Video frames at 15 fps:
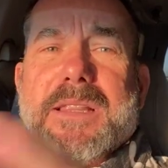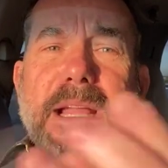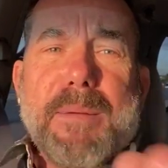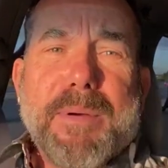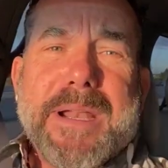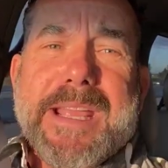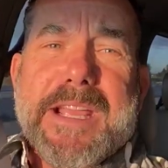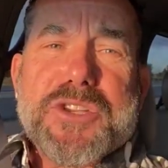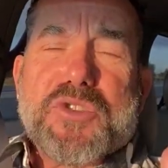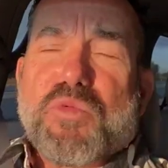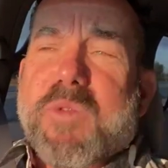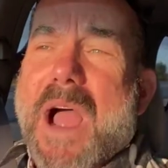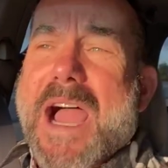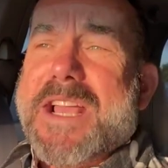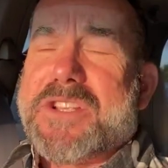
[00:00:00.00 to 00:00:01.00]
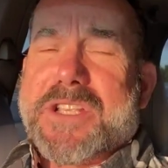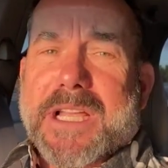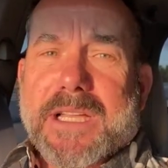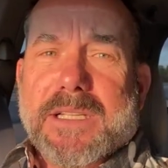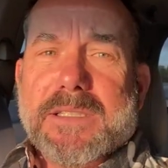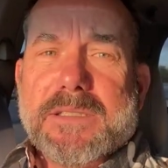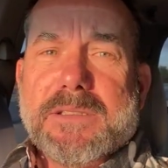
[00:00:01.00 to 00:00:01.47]
Liberty is
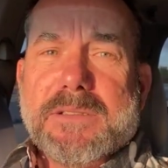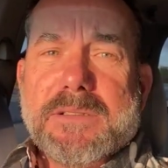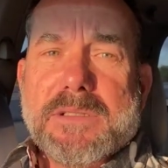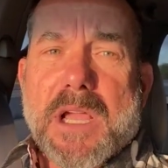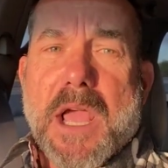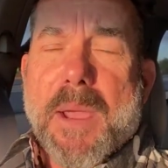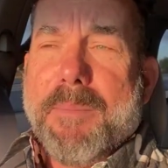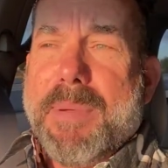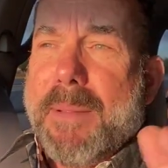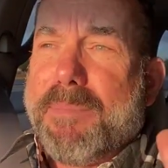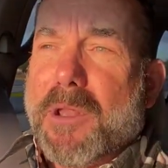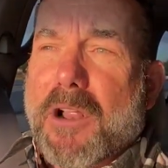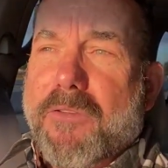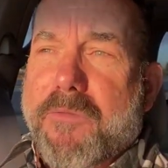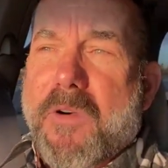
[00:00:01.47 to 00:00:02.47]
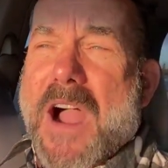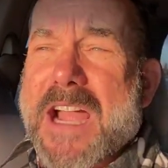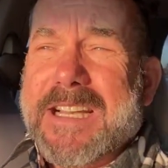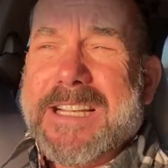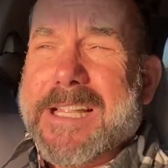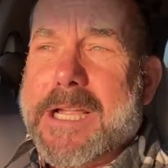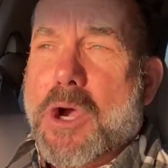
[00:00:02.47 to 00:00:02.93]
rising. People are
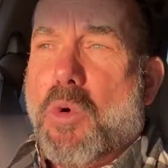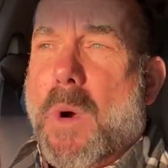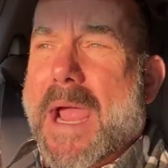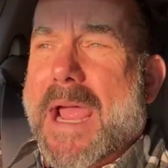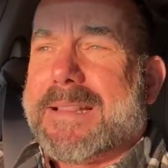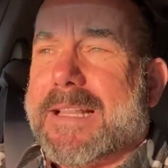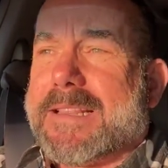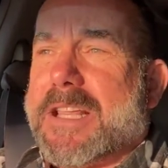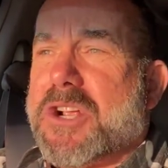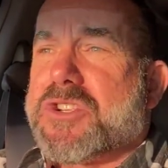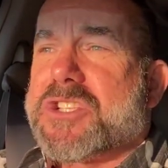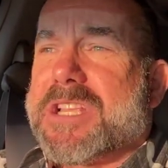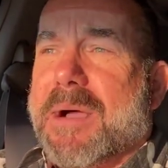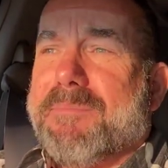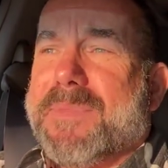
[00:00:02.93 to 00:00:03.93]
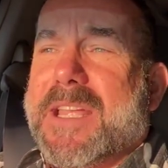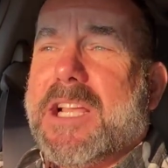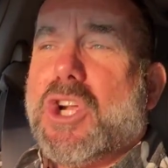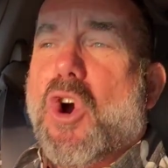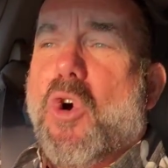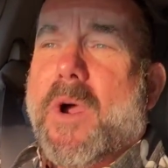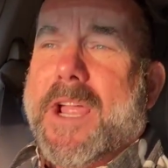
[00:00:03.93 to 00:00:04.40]
finally awake that there's
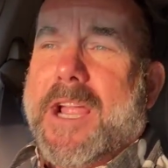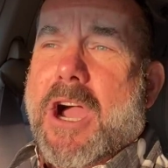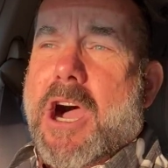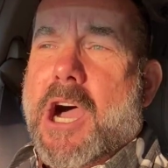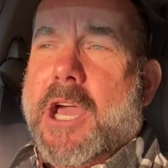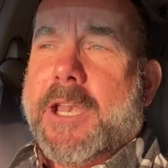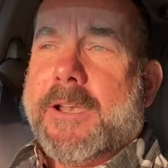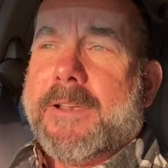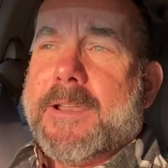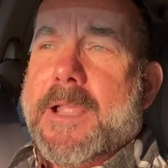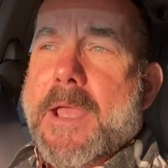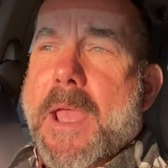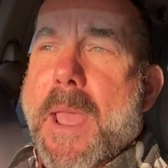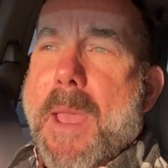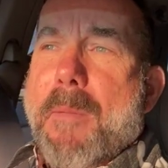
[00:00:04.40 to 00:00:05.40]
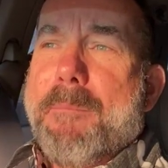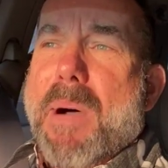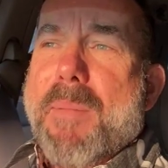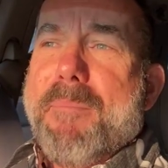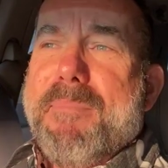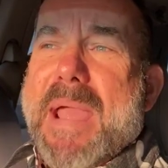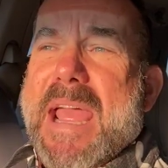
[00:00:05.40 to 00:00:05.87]
something going on.
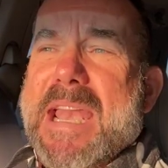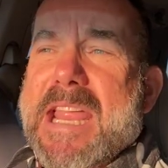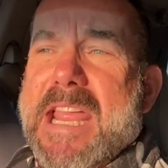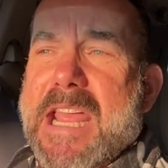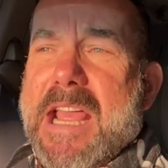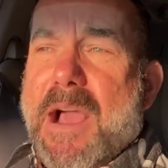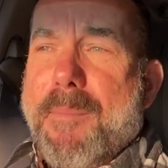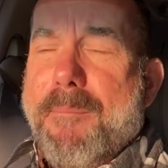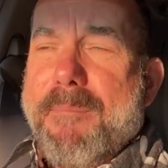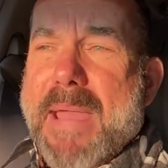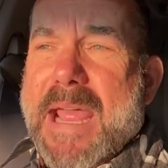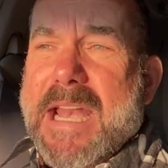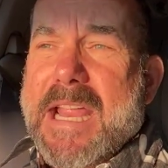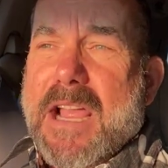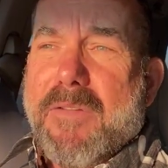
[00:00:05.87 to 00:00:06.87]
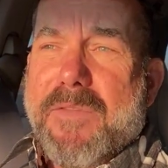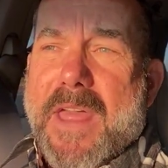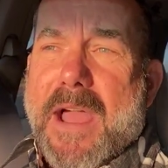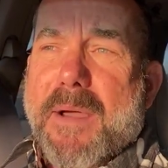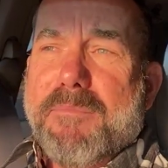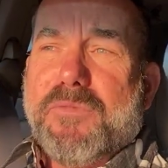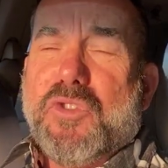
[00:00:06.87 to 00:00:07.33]
But many of
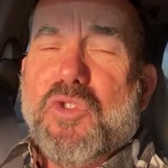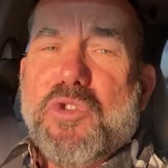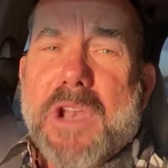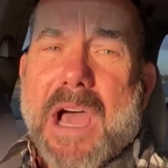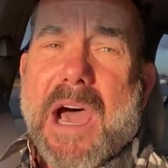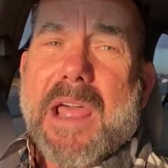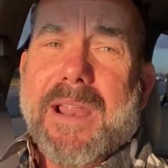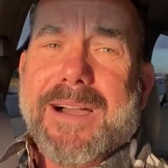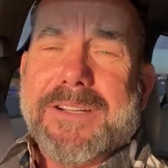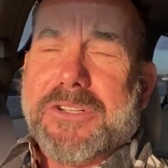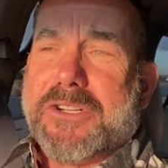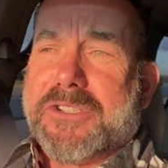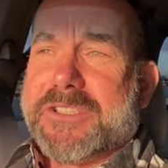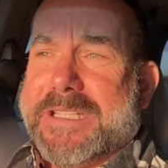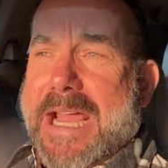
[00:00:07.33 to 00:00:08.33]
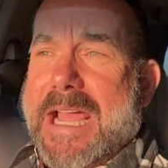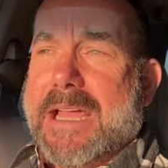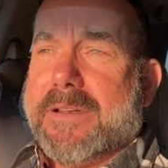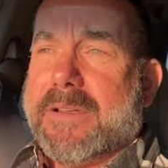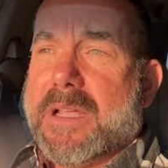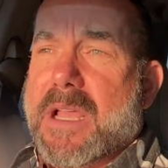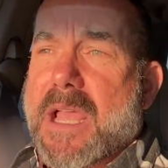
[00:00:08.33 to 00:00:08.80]
them do not
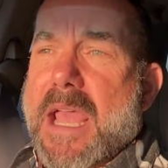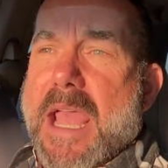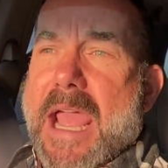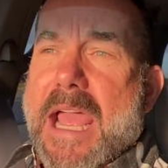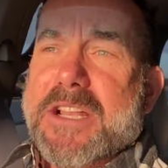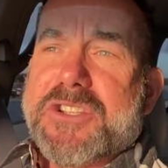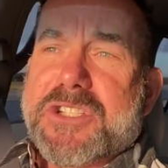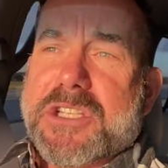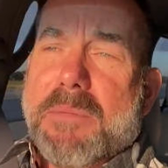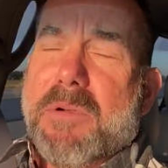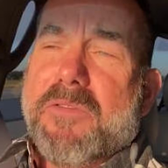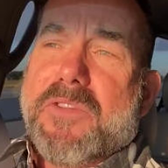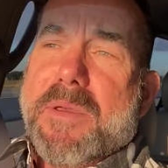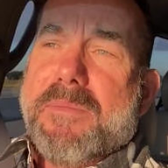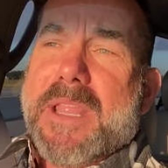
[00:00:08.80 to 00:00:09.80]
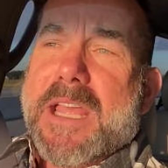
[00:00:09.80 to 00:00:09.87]
understand. And some of